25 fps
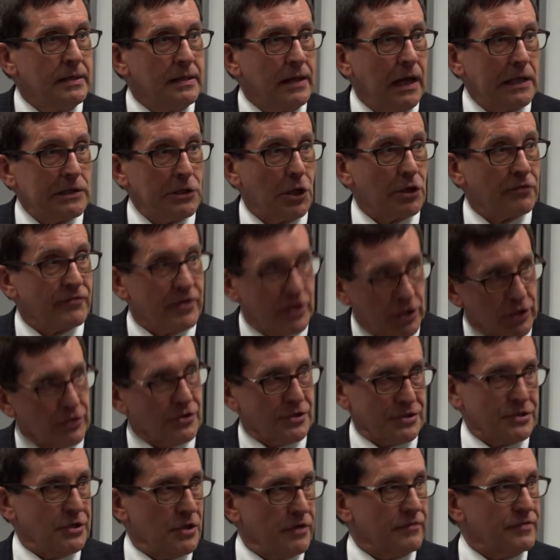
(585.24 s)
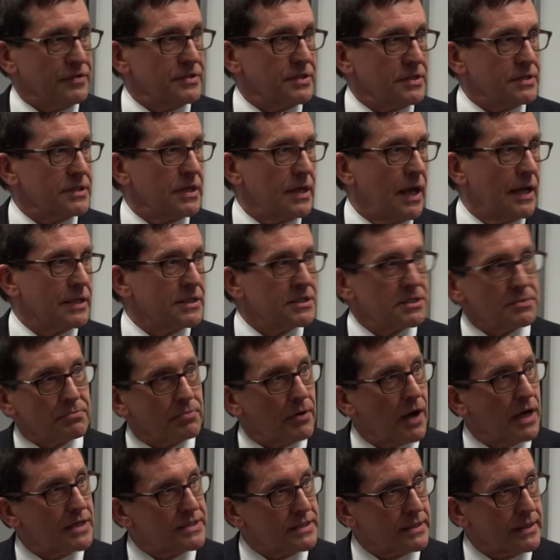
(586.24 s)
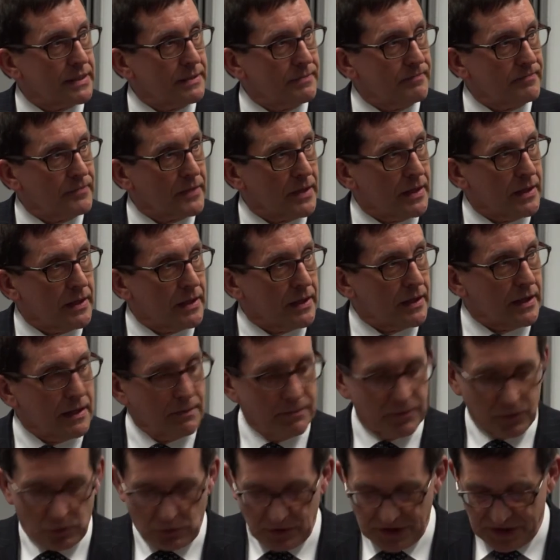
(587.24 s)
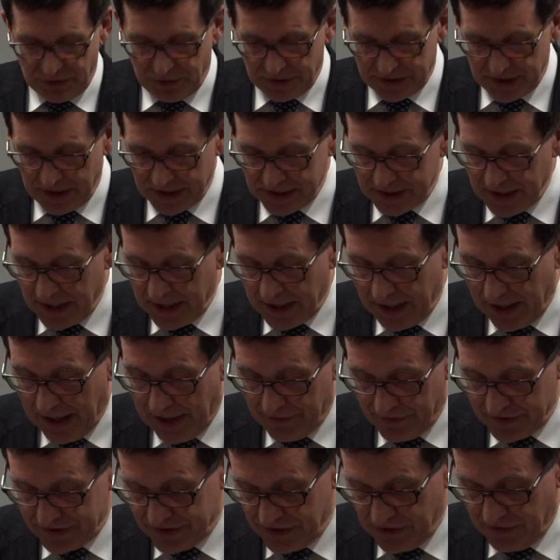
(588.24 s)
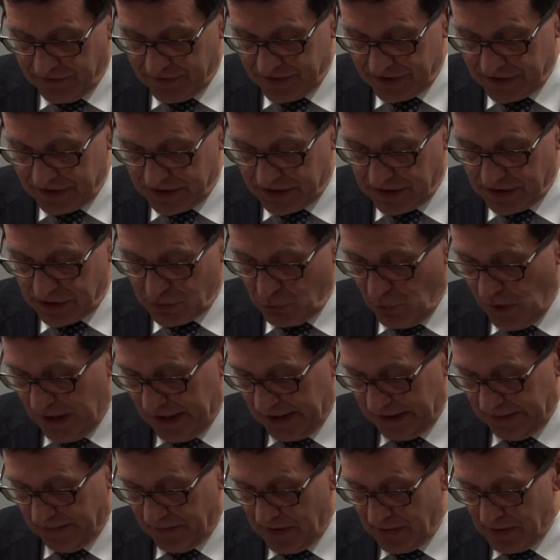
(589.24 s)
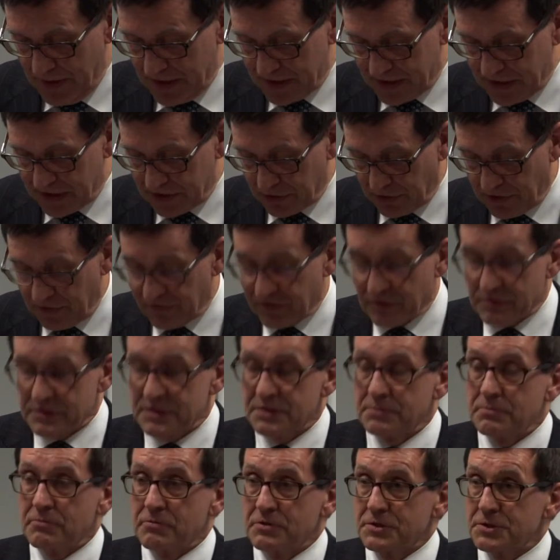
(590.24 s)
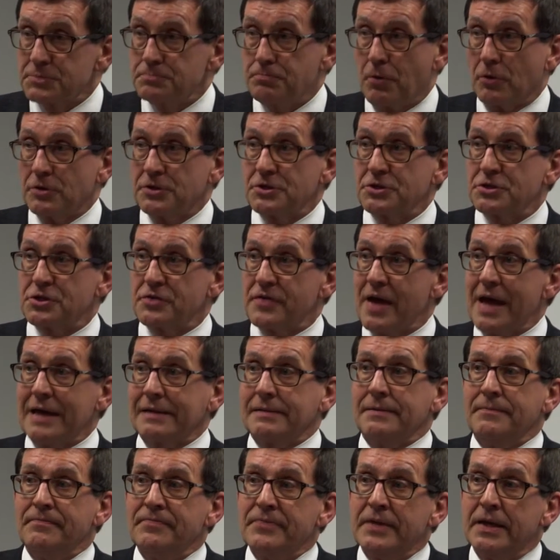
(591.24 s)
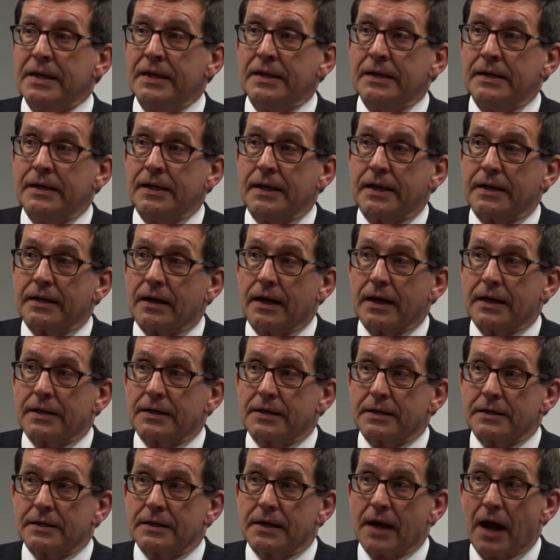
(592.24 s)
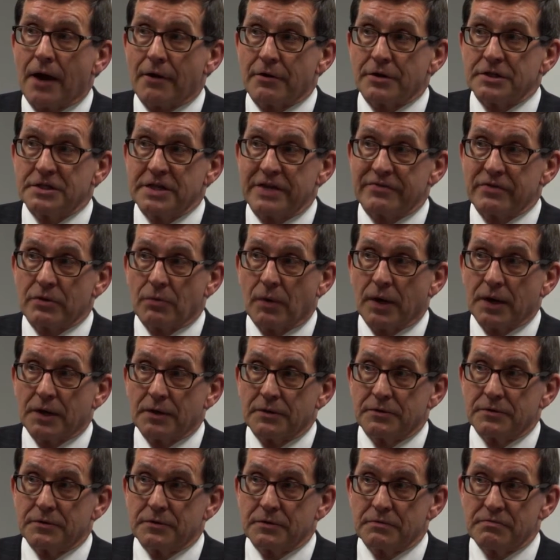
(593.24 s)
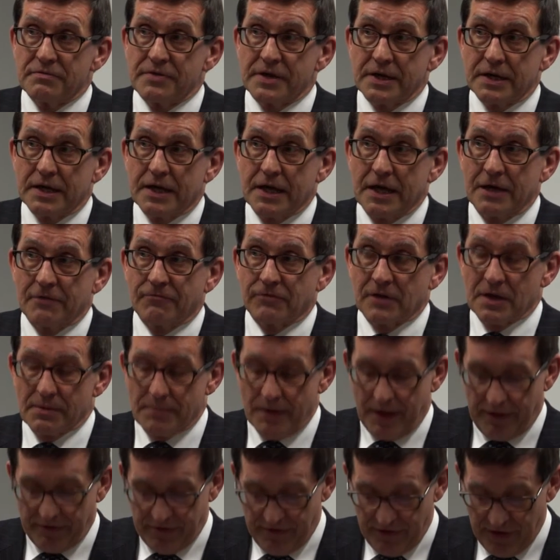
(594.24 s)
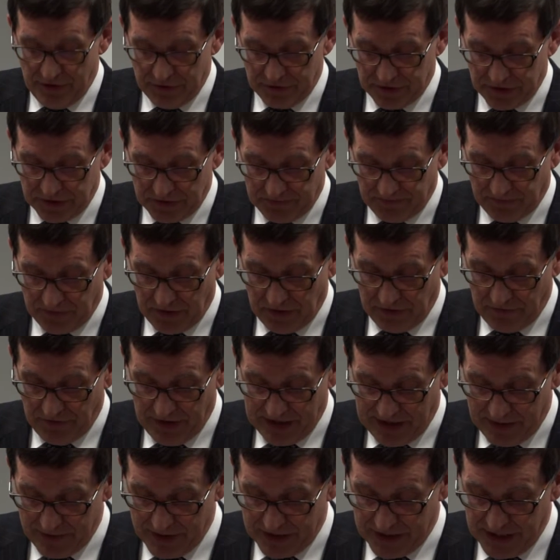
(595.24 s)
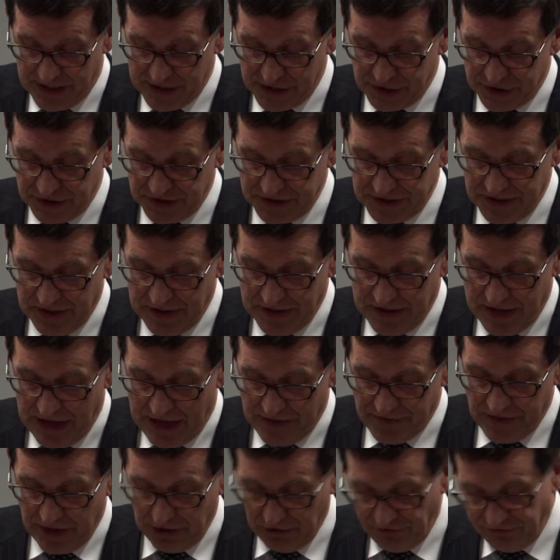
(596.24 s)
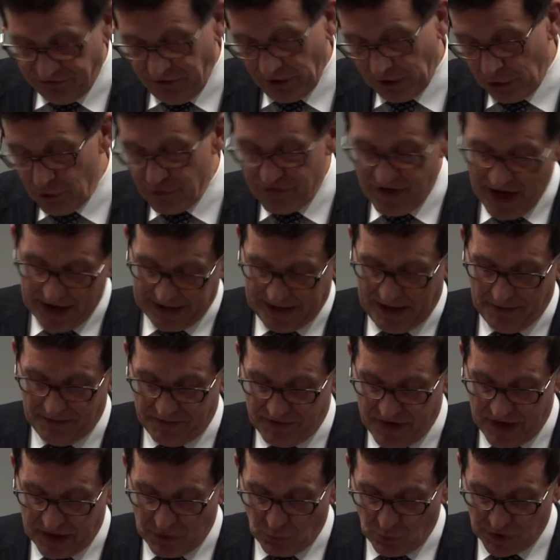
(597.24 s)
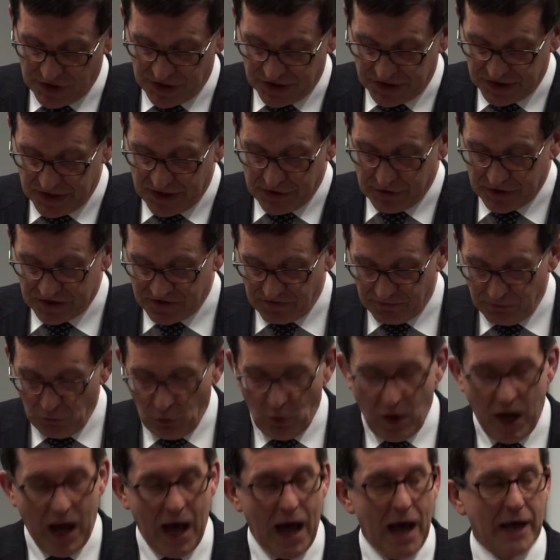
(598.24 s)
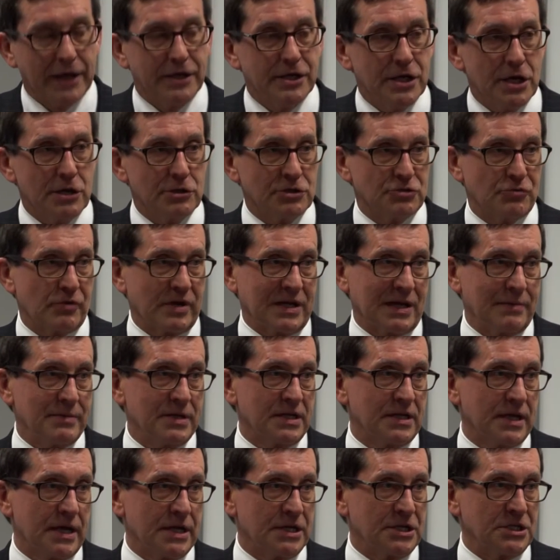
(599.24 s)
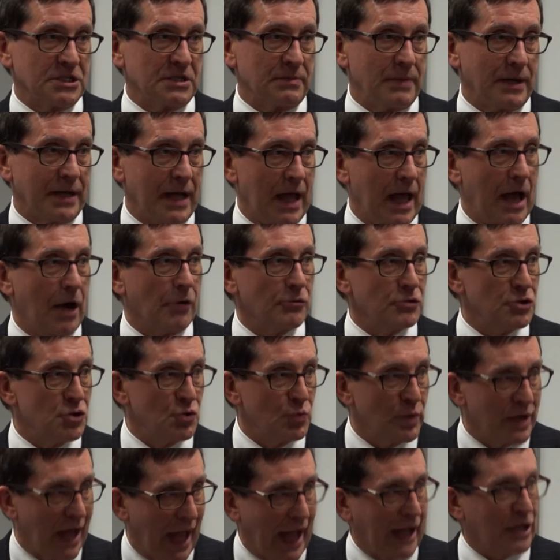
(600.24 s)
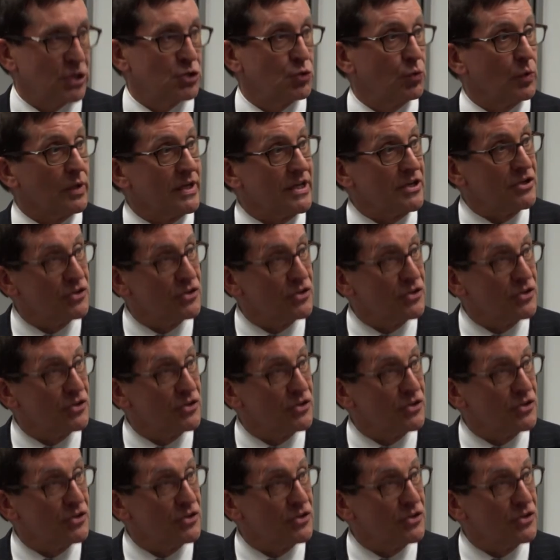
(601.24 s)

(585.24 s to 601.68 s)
A lot of health services, unsurprisingly, but also, as I say, other services as well. So the PC is looking for some response to that, and I'd encourage everyone to think carefully about those recommendations, and they'll follow that up then with a series of more hard-nosed recommendations about how you would actually